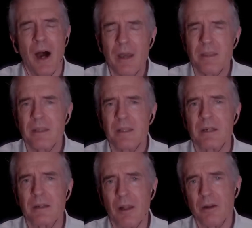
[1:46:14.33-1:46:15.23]
I think that
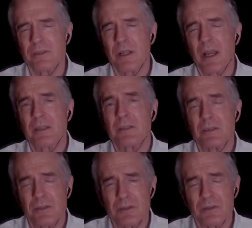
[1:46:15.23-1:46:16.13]
it largely has to
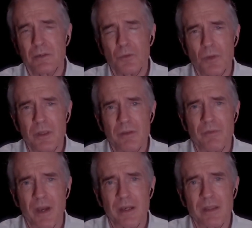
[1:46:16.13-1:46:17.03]
do with the
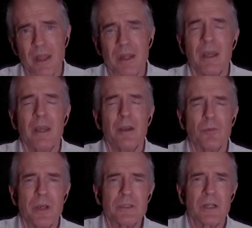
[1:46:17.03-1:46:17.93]
fact that
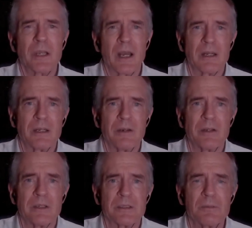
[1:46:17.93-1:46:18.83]
racial
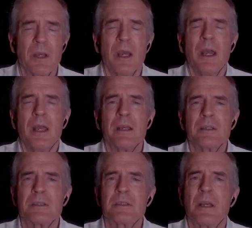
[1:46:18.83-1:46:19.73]
egalitarianism
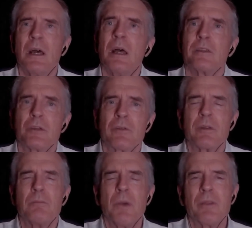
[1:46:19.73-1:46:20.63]
is sort of
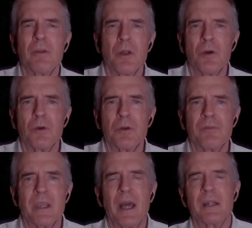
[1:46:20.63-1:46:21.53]
the mother lode of
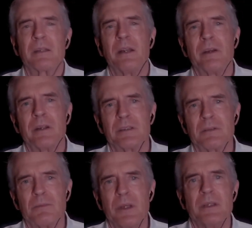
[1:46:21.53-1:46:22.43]

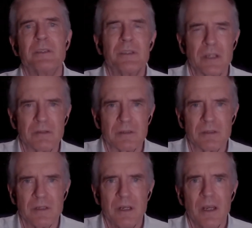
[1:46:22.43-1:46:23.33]
egalitarianism in general.
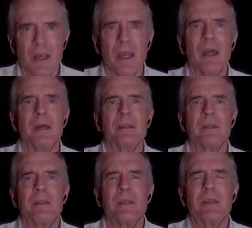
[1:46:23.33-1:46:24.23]

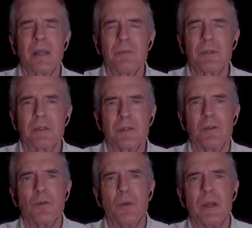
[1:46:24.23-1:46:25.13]
And the attempt to
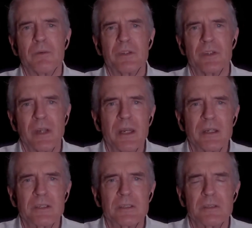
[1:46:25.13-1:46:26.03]
do away with
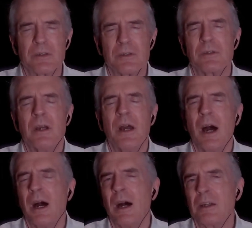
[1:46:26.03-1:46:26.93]
genetics, to
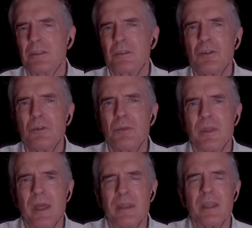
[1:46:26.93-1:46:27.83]
assume
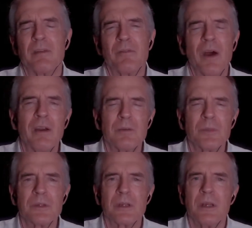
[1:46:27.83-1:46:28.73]
that the
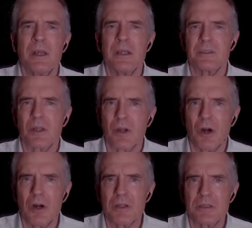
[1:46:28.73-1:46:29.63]
environment is the
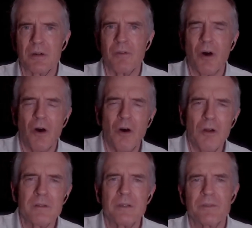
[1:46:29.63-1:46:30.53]
cause of
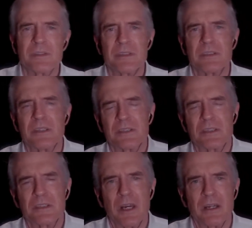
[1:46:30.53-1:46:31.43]
all differences in
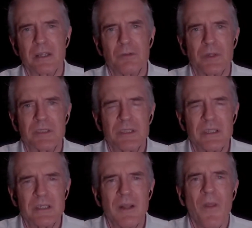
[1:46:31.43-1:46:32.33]
society that we
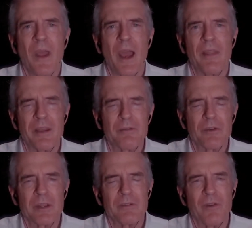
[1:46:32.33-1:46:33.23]
see, and
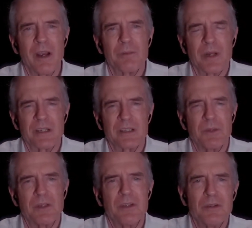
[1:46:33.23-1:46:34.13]
therefore the environment has to
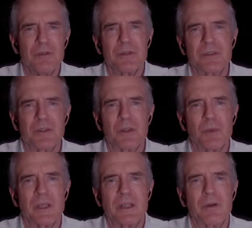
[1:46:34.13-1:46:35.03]
be tuned so that
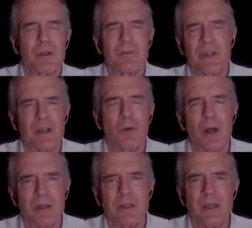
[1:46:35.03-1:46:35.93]
we can get rid of
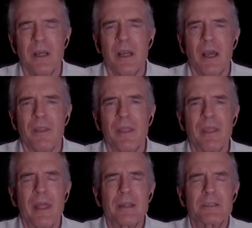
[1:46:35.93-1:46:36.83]
inequality.
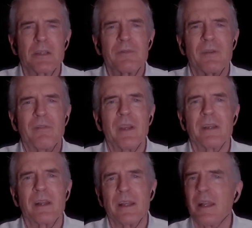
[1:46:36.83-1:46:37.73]
That is sort of a
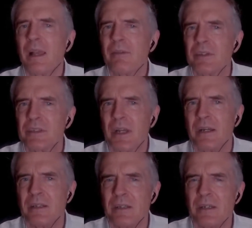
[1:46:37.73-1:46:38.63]
vaguely leftist
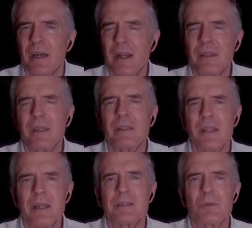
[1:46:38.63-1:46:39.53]
idea, and I think
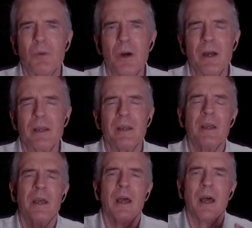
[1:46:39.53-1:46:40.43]
that is why
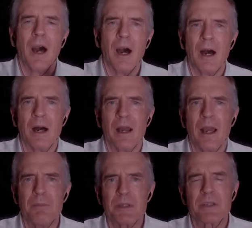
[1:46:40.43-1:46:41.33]

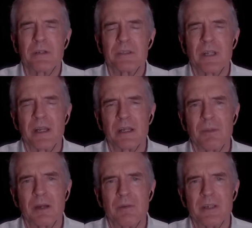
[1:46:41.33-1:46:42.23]
a misunderstanding
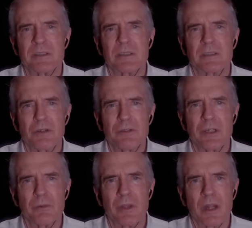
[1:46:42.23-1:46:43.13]
about race is
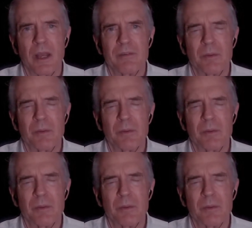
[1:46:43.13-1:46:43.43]
associated with the left.